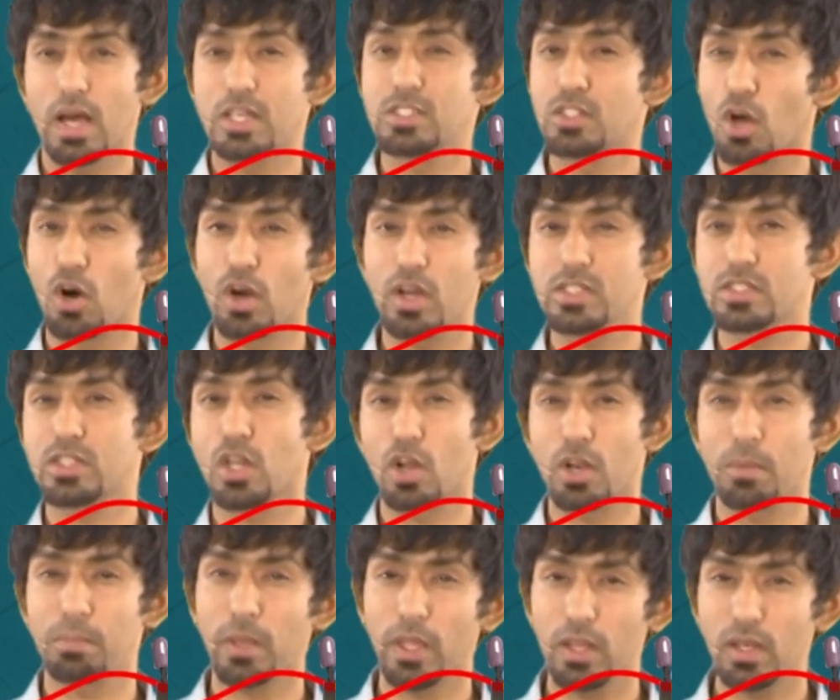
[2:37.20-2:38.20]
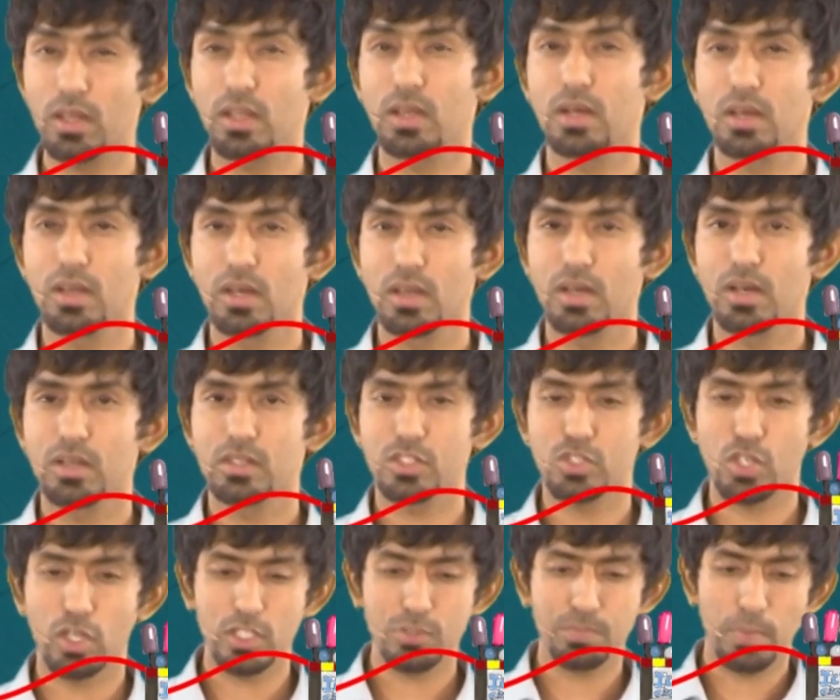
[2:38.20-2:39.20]
As long as they're on a plane, the
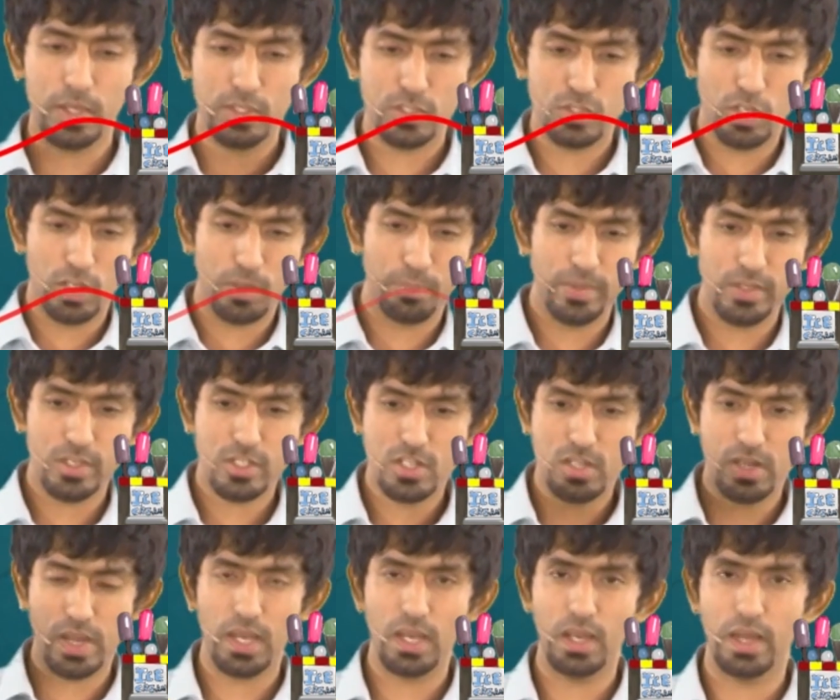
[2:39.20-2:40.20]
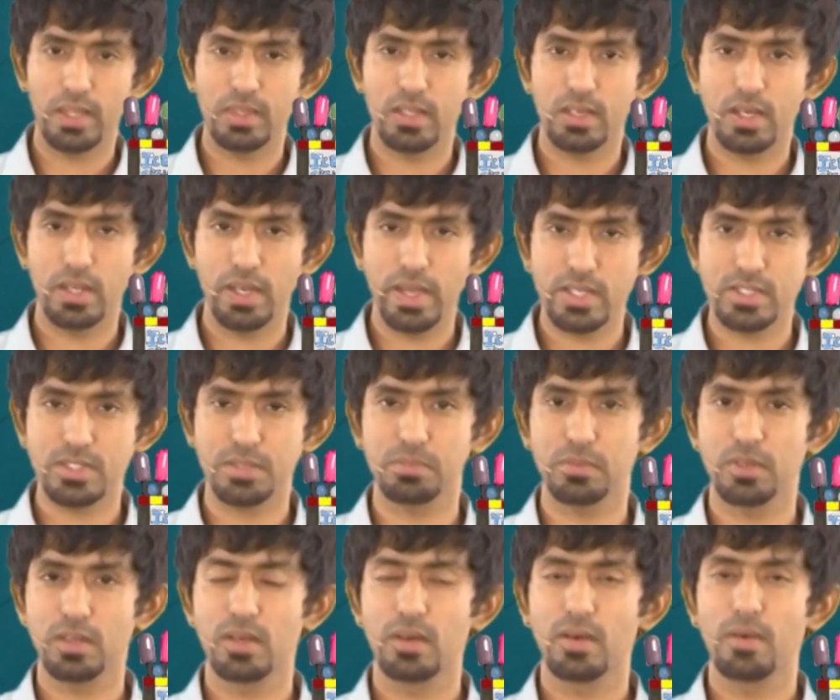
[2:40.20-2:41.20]
shortest path is going to be the straight line that connects them.
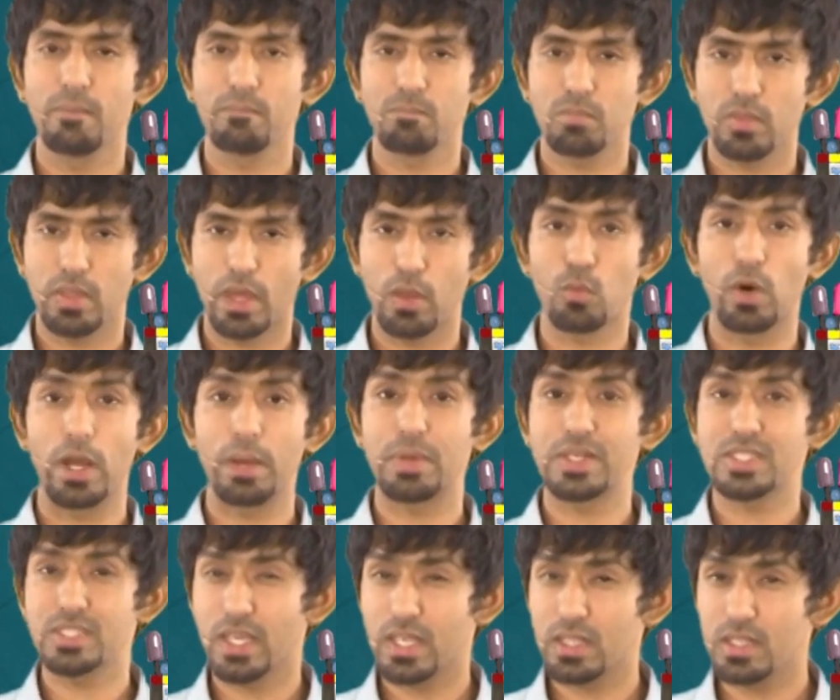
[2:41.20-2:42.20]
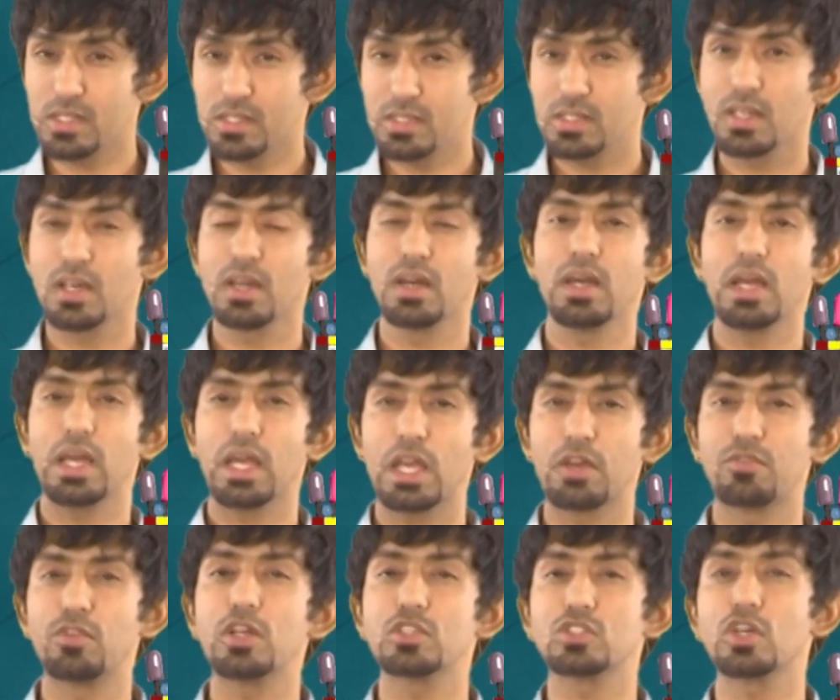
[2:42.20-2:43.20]
Right? Why am I saying this?
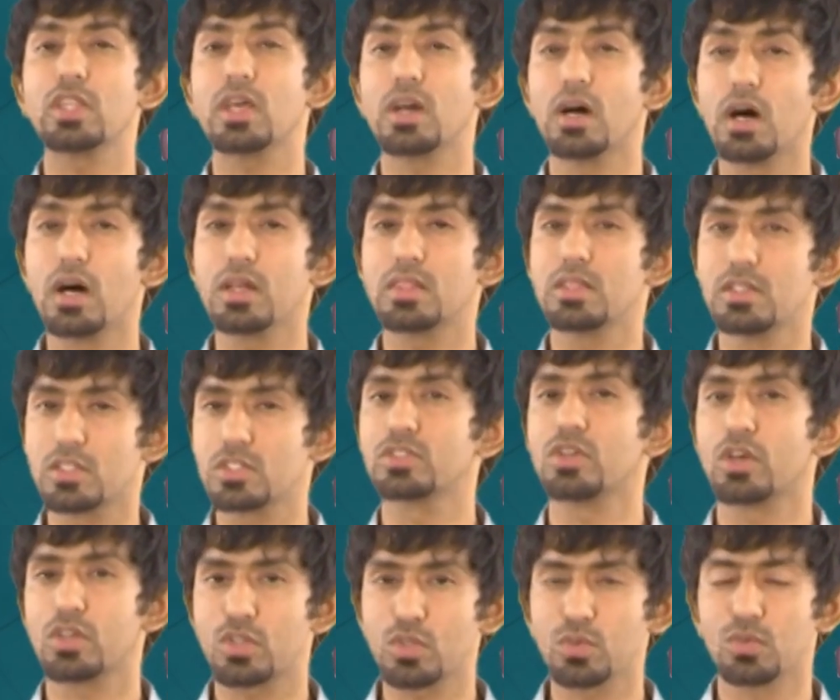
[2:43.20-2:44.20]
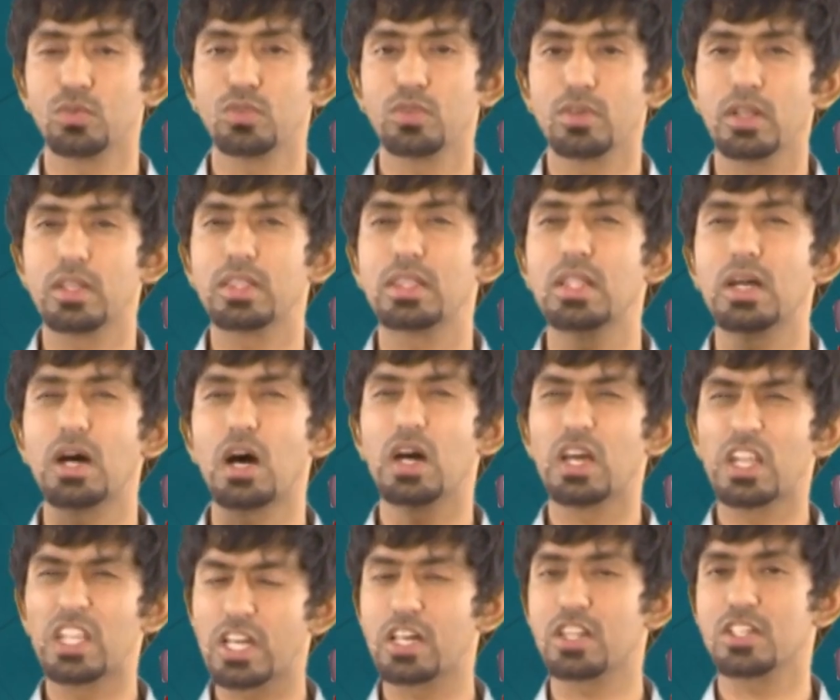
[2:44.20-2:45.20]
If it is on the Earth, this is not true.
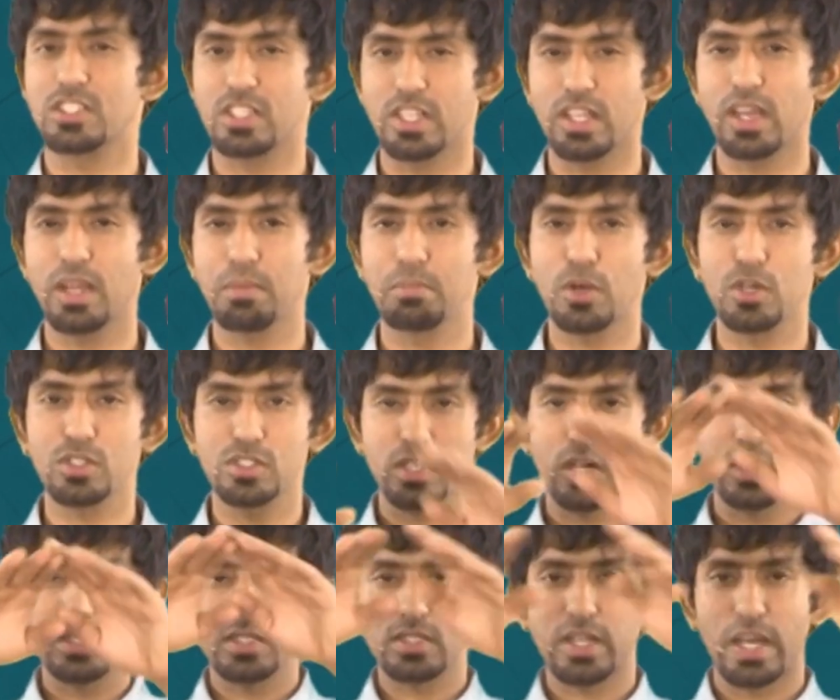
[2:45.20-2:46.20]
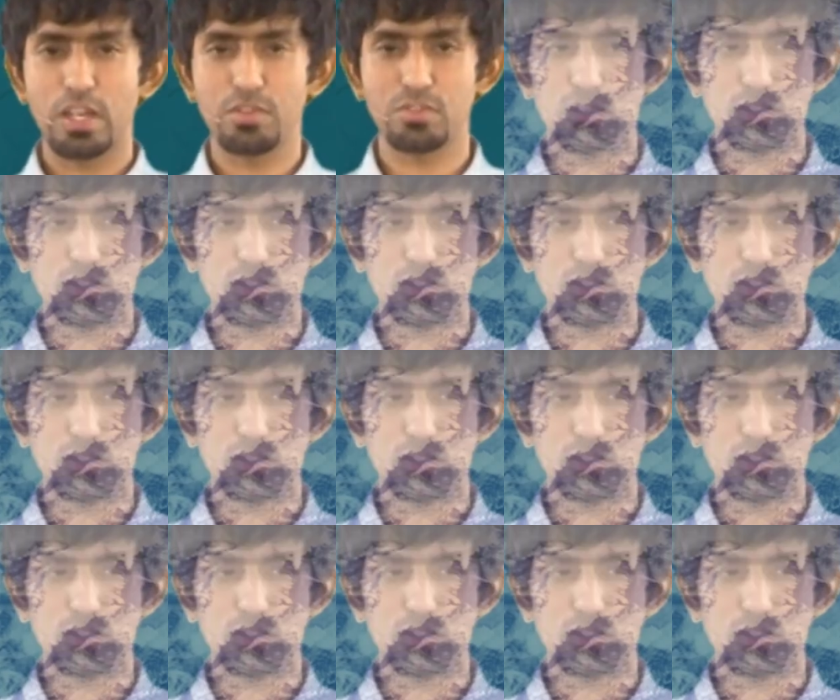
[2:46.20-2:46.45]
Rigorously, right? Because the Earth is kind